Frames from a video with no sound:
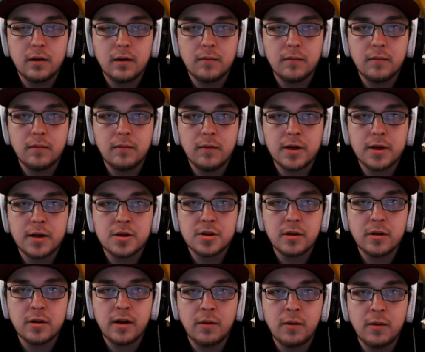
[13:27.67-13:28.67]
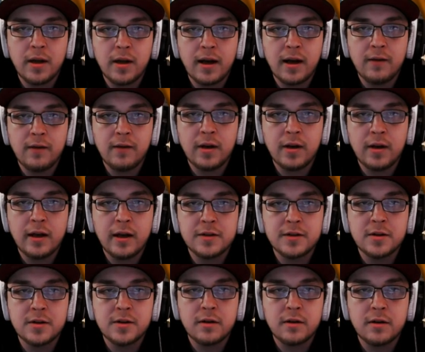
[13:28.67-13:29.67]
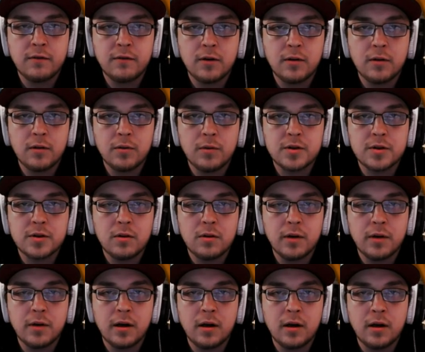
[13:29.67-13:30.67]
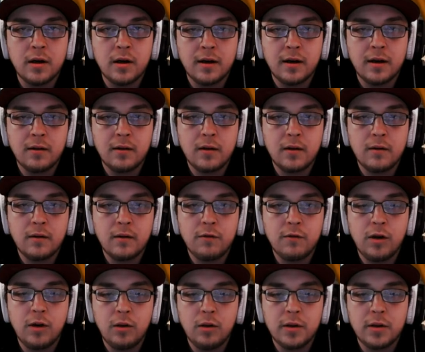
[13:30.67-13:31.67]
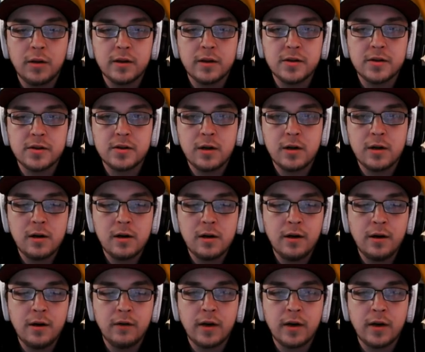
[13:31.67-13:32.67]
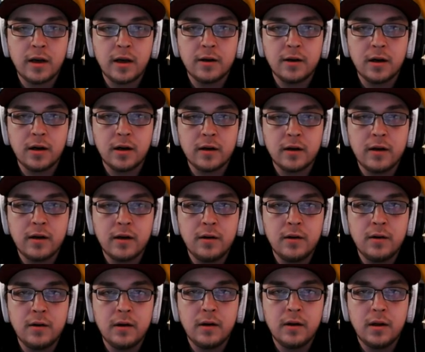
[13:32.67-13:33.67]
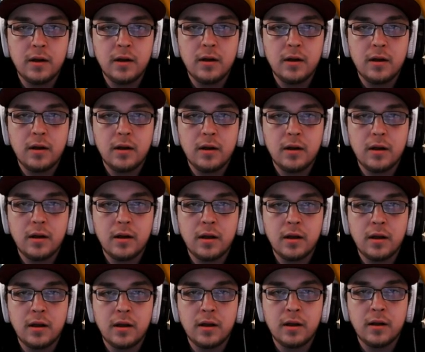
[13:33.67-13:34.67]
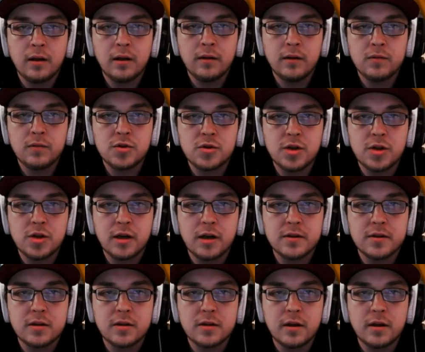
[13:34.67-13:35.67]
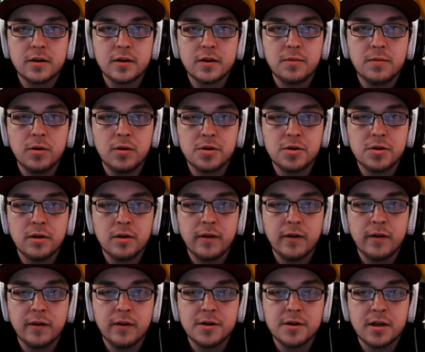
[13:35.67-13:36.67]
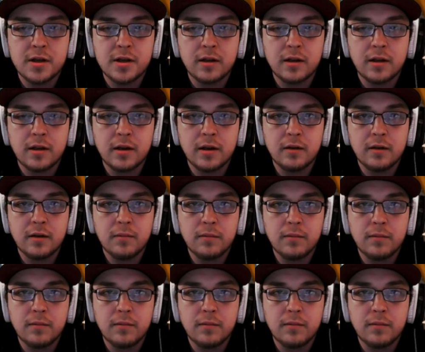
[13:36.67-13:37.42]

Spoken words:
Make sure that we have an answer for what's going on following this turn if I get knocked out. And just an explosion of energy at the end.